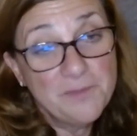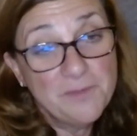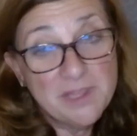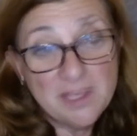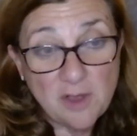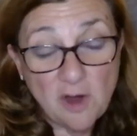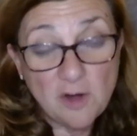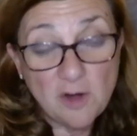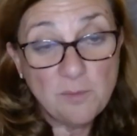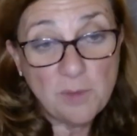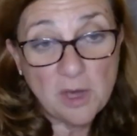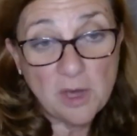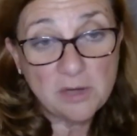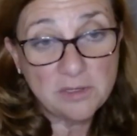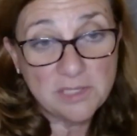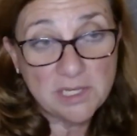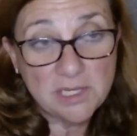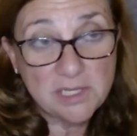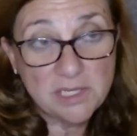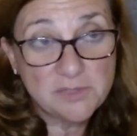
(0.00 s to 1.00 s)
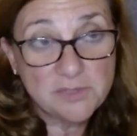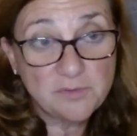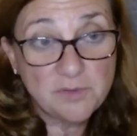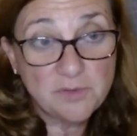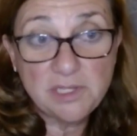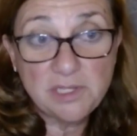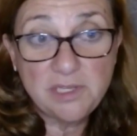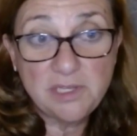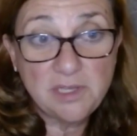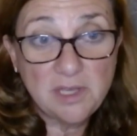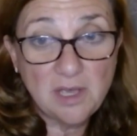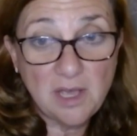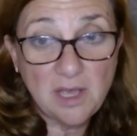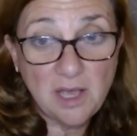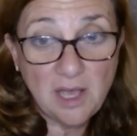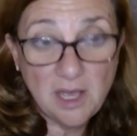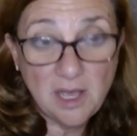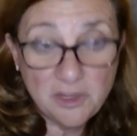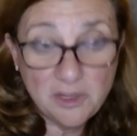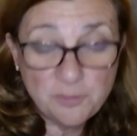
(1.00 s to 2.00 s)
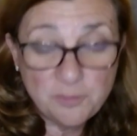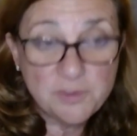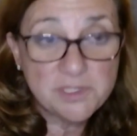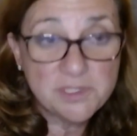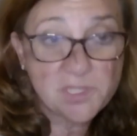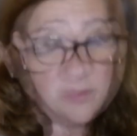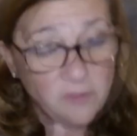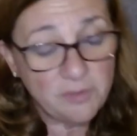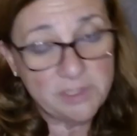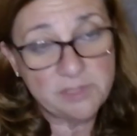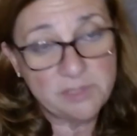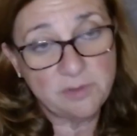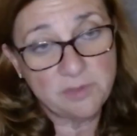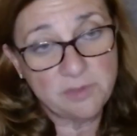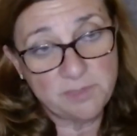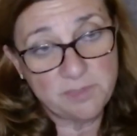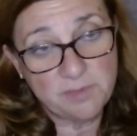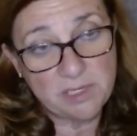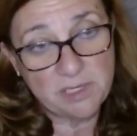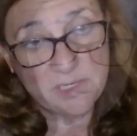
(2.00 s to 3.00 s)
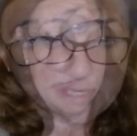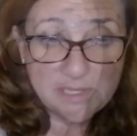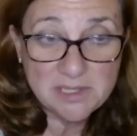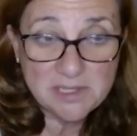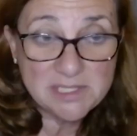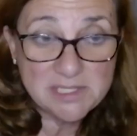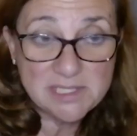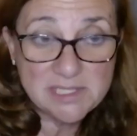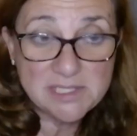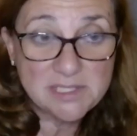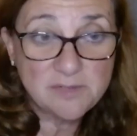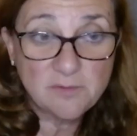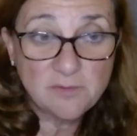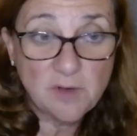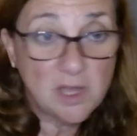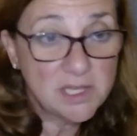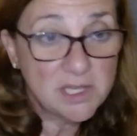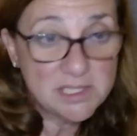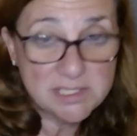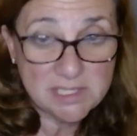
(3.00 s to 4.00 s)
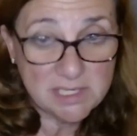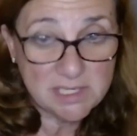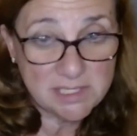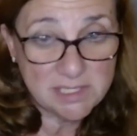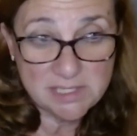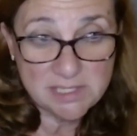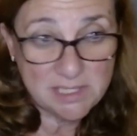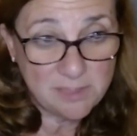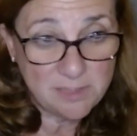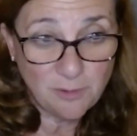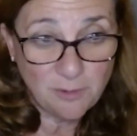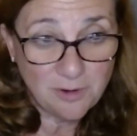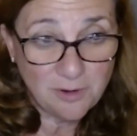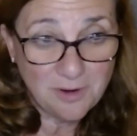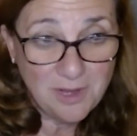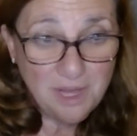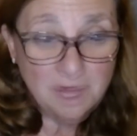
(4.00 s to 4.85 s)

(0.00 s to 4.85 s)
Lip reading: Our bottleneck is really 100% resource dependent. This isn't rocket science anymore.